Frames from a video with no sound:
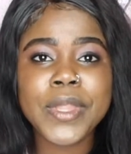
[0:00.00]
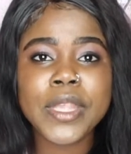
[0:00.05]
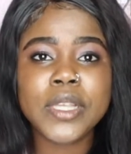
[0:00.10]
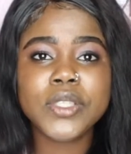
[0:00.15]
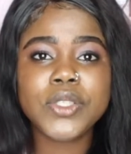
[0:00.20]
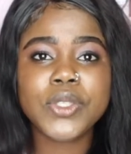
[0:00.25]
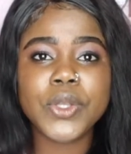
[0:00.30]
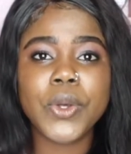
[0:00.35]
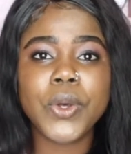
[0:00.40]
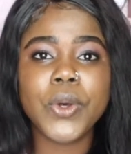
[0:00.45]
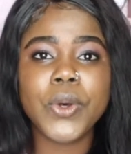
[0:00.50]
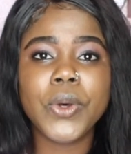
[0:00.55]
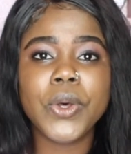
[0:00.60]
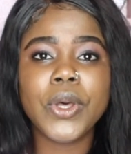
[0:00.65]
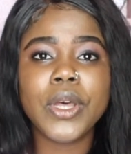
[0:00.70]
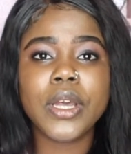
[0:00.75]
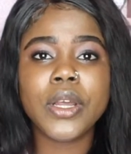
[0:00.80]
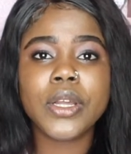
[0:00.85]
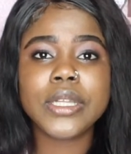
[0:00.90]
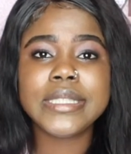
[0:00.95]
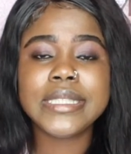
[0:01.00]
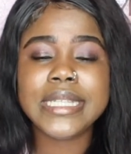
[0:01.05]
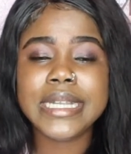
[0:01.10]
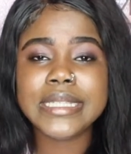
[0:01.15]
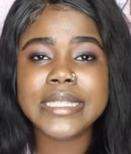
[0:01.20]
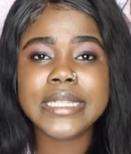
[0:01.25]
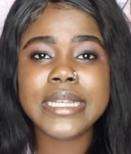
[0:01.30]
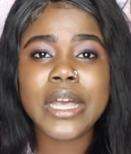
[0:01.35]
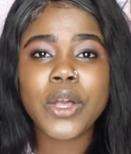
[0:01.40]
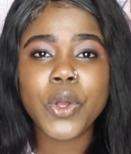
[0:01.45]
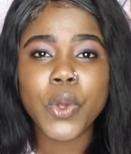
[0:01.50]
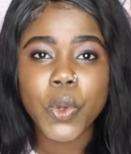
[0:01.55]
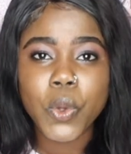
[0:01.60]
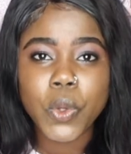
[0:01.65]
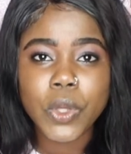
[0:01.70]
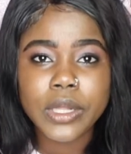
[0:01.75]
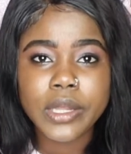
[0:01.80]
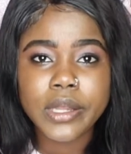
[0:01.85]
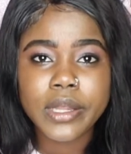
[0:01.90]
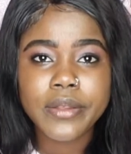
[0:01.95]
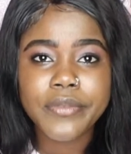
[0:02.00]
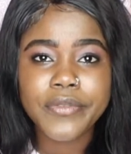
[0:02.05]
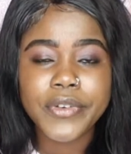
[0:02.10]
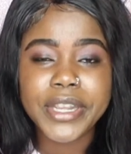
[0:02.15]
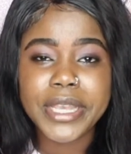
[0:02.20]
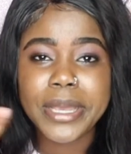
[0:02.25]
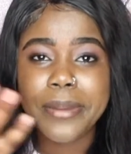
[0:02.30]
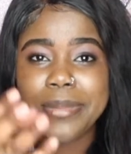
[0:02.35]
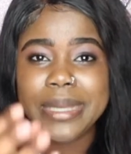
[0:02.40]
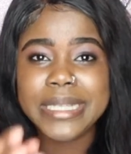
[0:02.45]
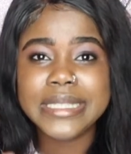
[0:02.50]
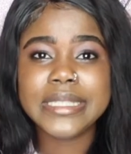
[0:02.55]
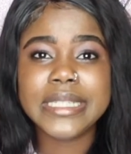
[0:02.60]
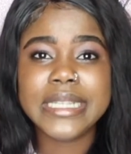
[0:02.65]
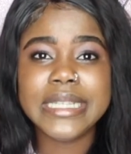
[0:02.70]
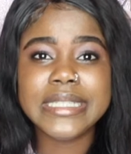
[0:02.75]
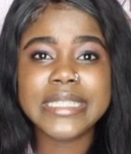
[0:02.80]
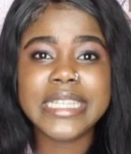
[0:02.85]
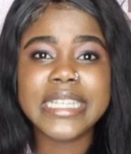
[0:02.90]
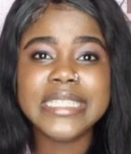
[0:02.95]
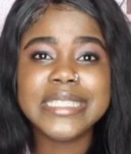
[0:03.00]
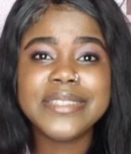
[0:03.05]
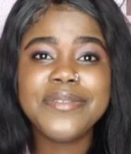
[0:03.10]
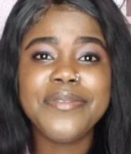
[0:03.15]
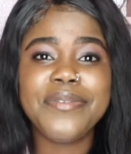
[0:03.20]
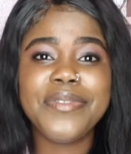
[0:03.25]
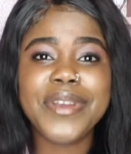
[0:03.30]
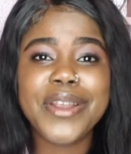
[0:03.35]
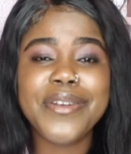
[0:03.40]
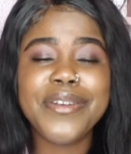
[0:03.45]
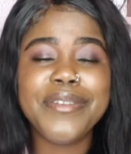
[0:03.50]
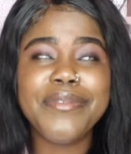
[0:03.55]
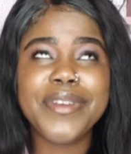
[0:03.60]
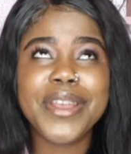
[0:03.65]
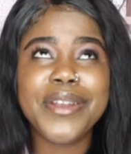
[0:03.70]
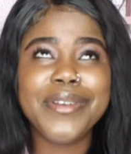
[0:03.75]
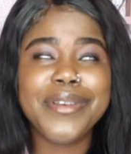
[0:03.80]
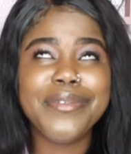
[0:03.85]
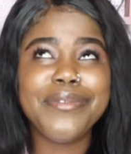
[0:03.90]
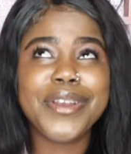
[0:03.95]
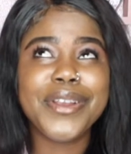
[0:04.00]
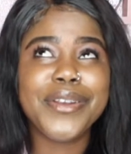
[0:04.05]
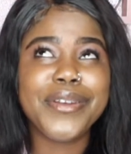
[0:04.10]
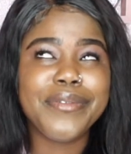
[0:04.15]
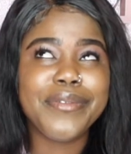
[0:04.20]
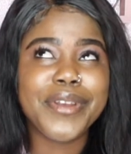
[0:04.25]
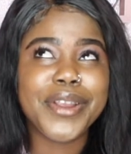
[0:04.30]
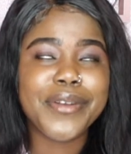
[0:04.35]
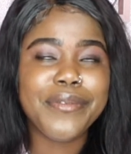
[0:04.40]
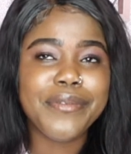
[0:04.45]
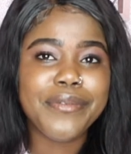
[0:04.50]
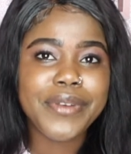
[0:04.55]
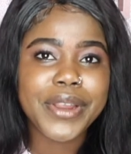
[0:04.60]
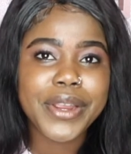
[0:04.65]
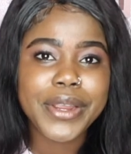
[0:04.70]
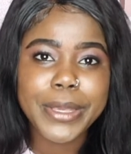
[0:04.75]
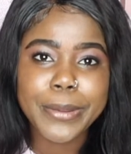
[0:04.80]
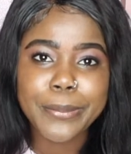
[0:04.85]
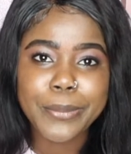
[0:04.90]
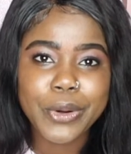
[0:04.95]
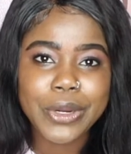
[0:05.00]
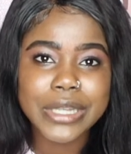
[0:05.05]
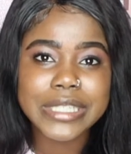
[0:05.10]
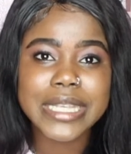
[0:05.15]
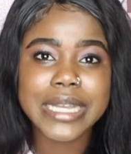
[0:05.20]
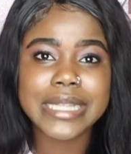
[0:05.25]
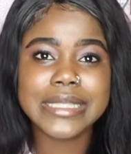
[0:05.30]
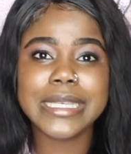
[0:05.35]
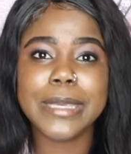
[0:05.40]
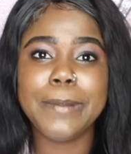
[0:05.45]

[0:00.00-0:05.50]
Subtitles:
So setting a goal for your business is very, very, very, very, very important.